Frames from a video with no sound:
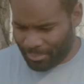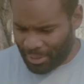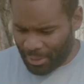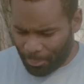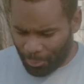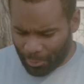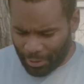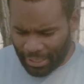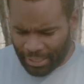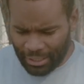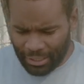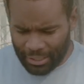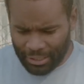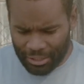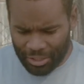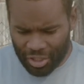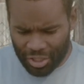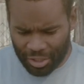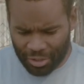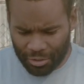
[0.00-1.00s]
People hating
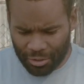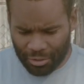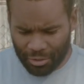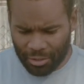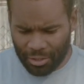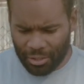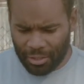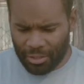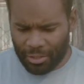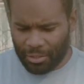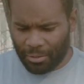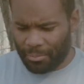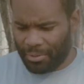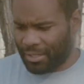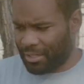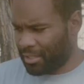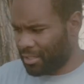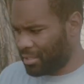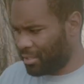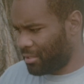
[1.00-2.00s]
each other
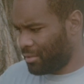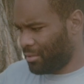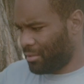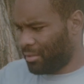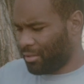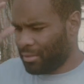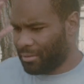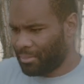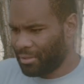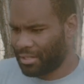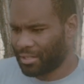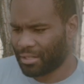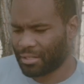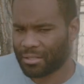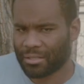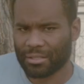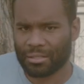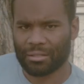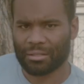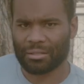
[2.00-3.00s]
because
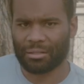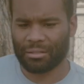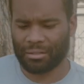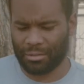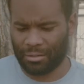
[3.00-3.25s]
because